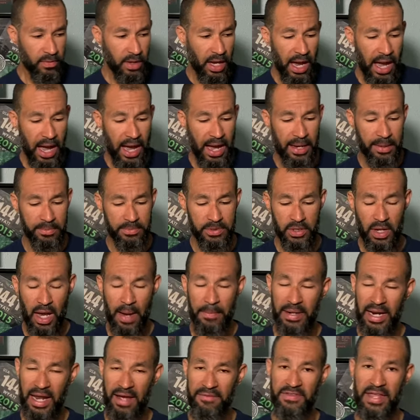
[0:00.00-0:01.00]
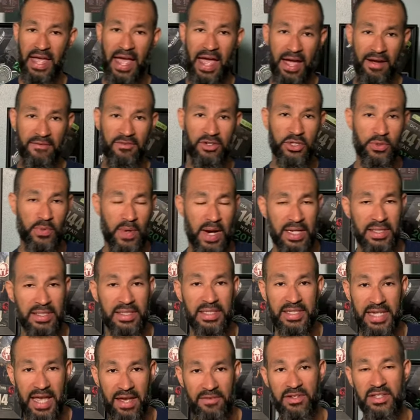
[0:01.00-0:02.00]
Um, so I'm gonna have to average around
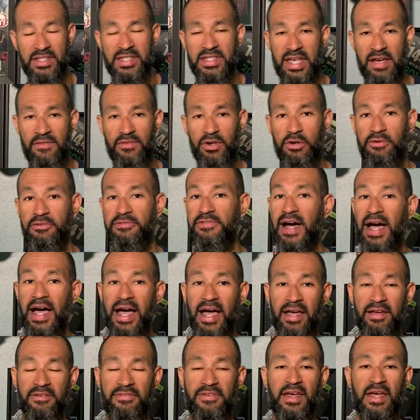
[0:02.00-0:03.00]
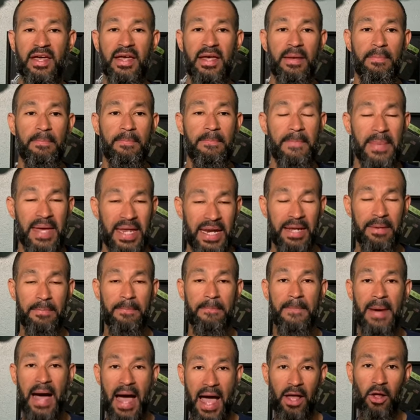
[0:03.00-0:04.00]
seven, 705 minute
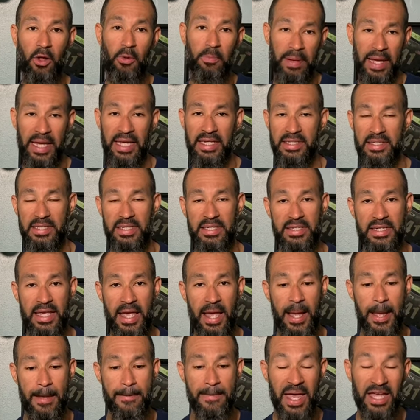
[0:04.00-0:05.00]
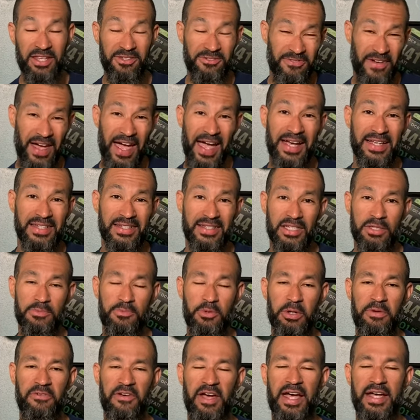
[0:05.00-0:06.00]
mile paces, and that's fast, that's
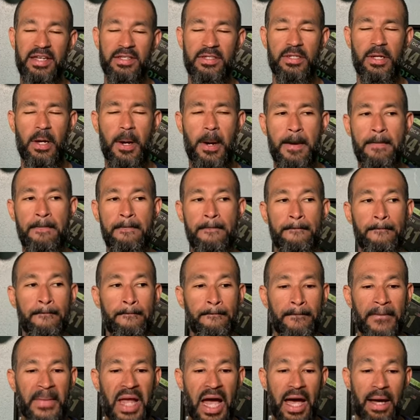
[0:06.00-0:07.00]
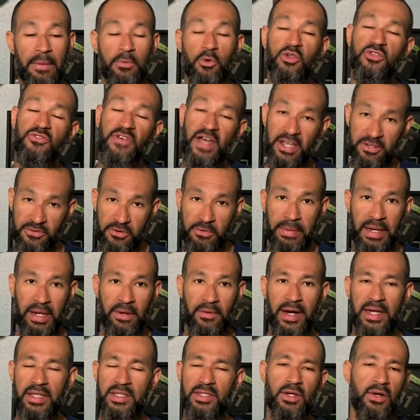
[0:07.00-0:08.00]
pretty fast. So, um, which fast for me,
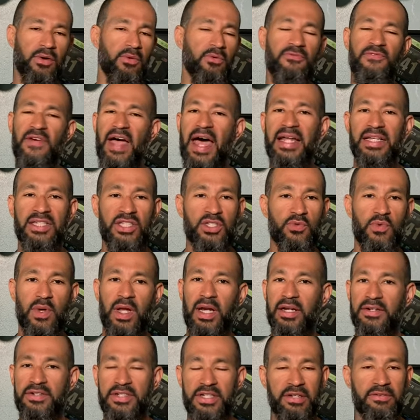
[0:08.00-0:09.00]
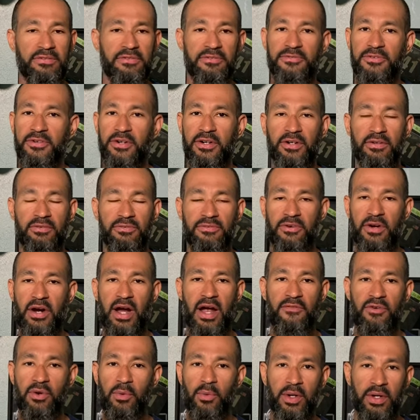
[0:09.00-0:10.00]
right? So fast is relative for, for
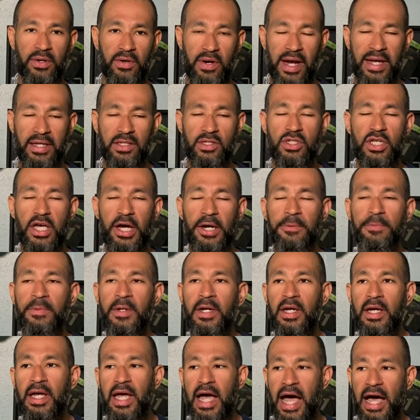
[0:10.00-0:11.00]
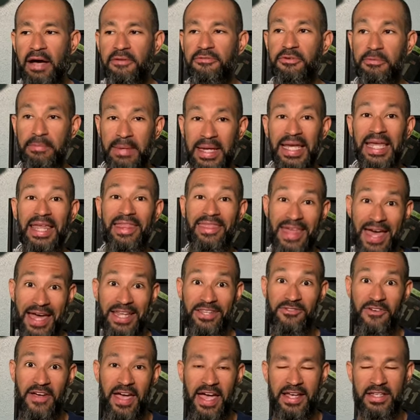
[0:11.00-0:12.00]
everyone, right? So uh, for me,
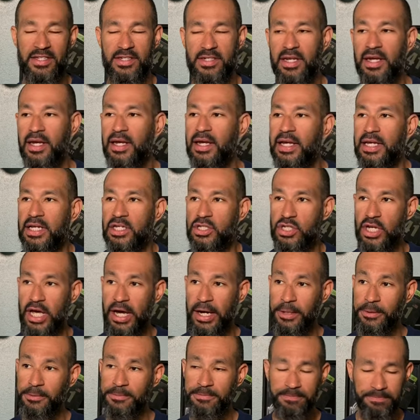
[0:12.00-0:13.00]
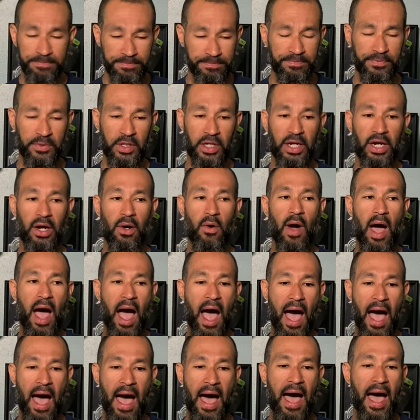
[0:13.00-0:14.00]
that's fast. So you know, uh,
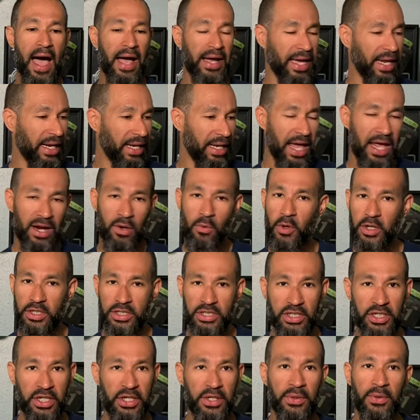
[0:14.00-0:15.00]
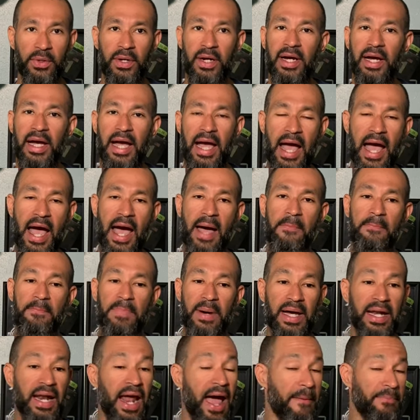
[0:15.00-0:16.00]
I got a lot of work to do, uh,
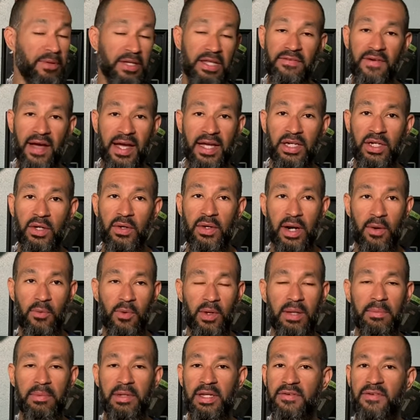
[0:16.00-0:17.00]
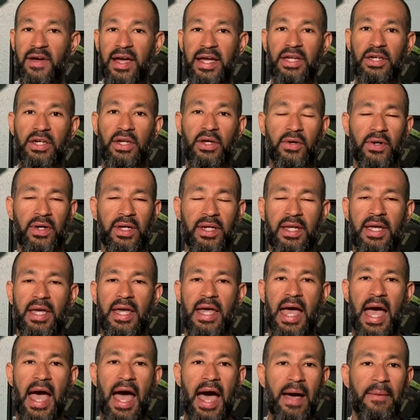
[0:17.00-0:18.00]
but I believe I can do it. I really believe I can do it.
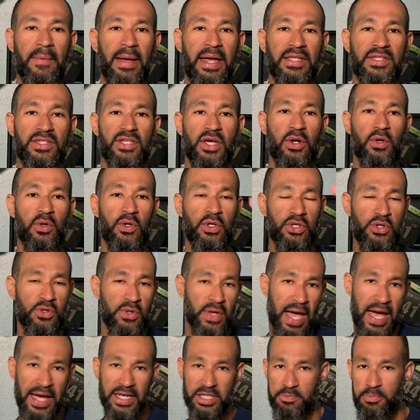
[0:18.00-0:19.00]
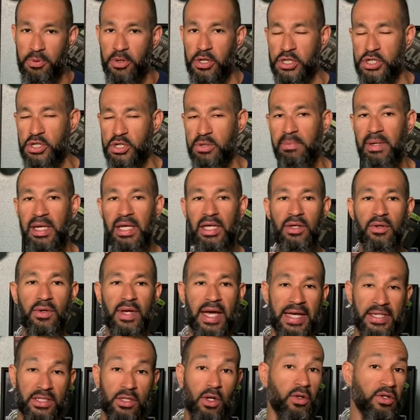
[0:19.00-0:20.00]
Um, and so you guys pushing me, you
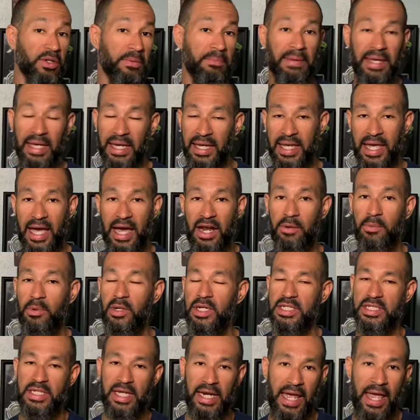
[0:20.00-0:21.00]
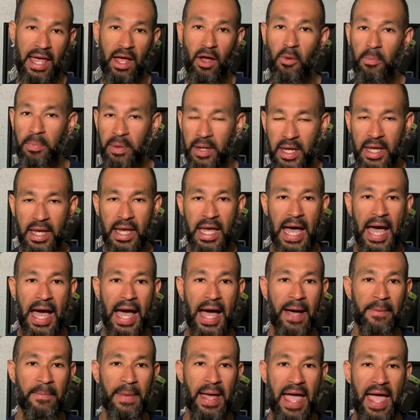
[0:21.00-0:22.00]
guys holding me accountable is going to help.
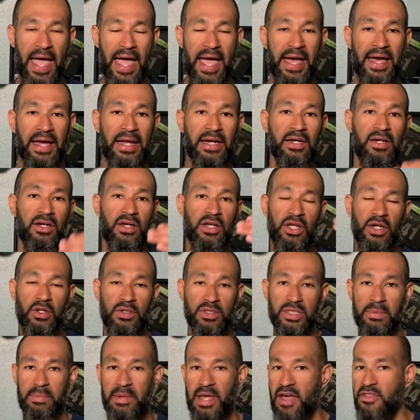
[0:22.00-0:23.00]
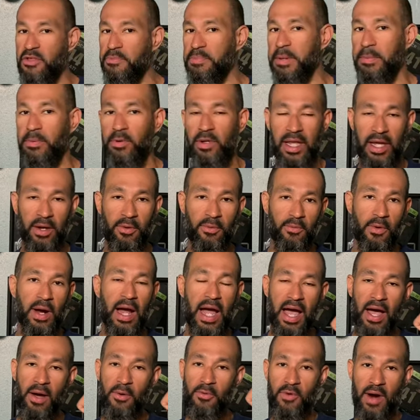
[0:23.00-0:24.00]
Um, and you know, some of the other people like
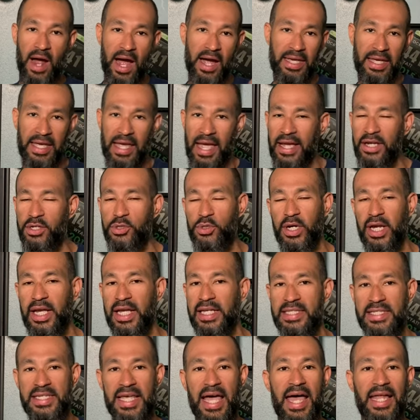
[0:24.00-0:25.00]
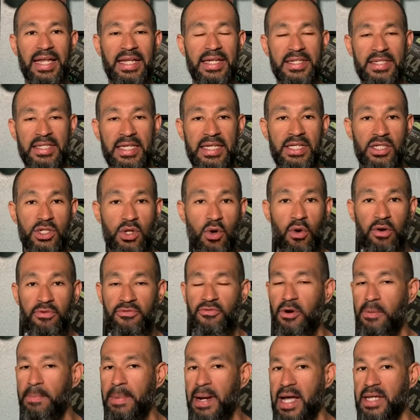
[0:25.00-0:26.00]
uh, Rocky, Adrian Gonzalez, he's going
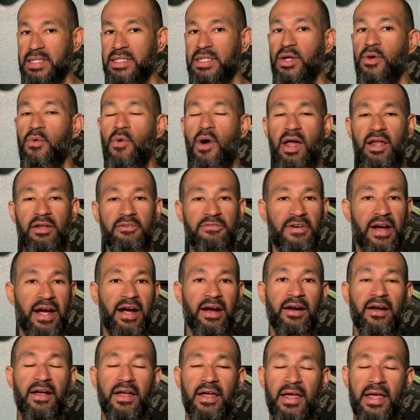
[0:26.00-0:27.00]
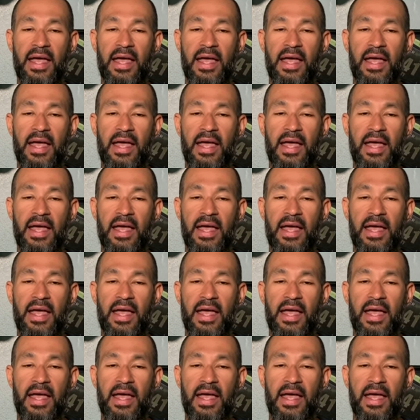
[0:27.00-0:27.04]
for a Boston qualifier.